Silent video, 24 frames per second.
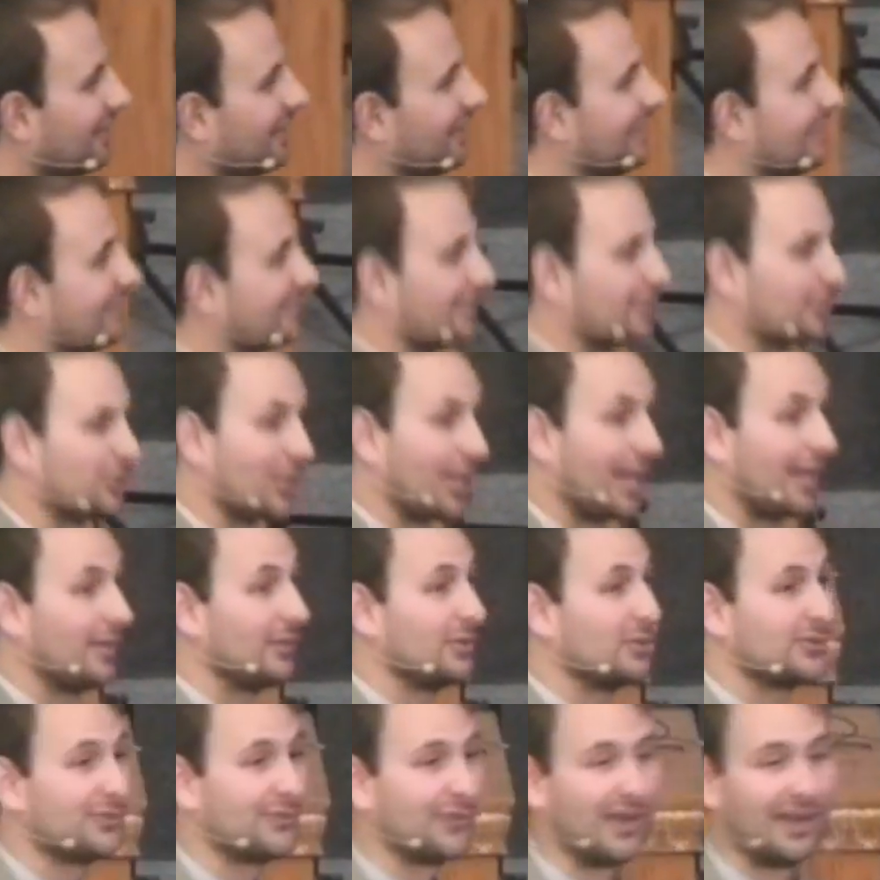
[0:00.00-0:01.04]
It's a
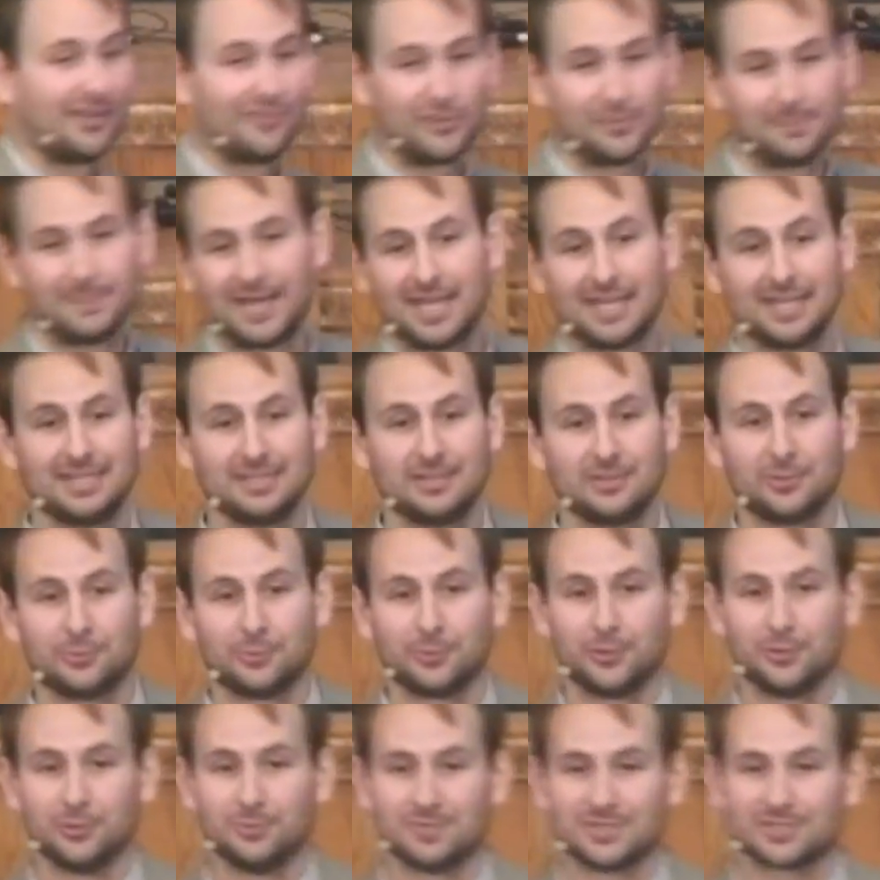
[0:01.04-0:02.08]
challenge for everybody in the
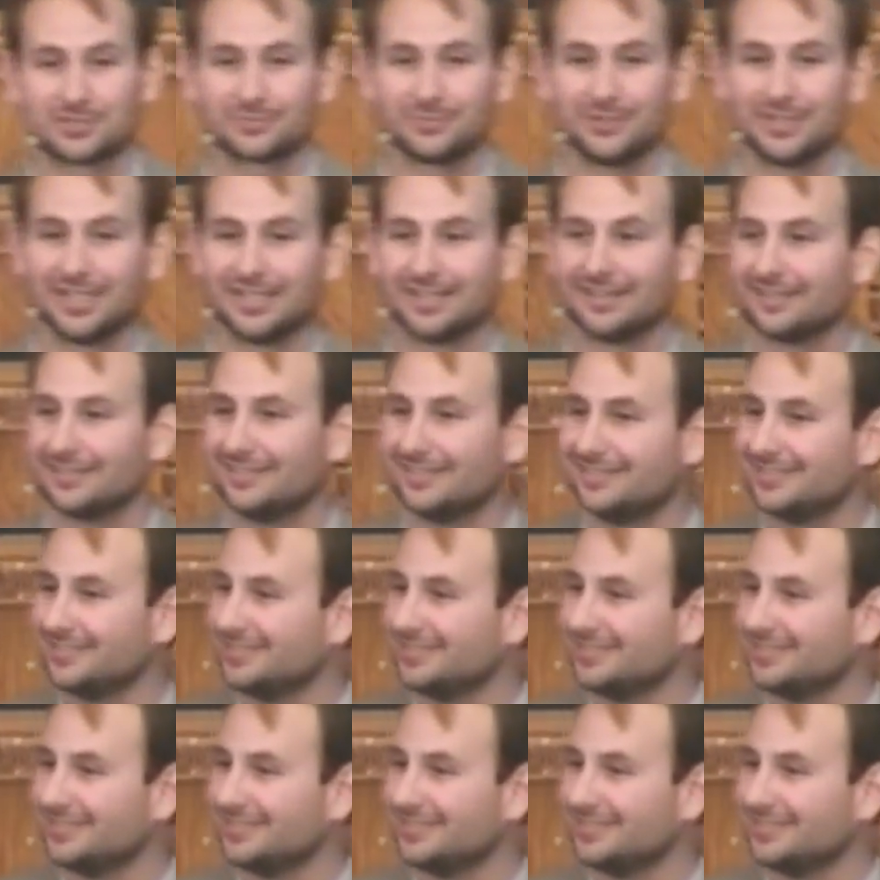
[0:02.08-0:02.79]
room this week.